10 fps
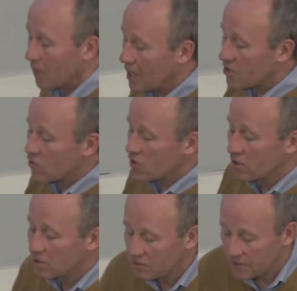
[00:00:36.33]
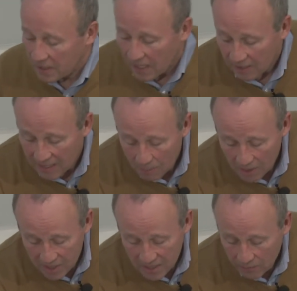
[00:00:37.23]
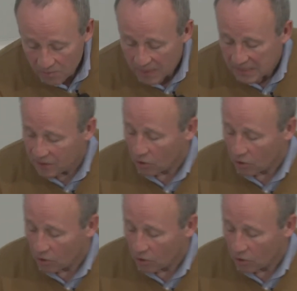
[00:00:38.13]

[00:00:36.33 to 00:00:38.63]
as a result of a collaboration that was building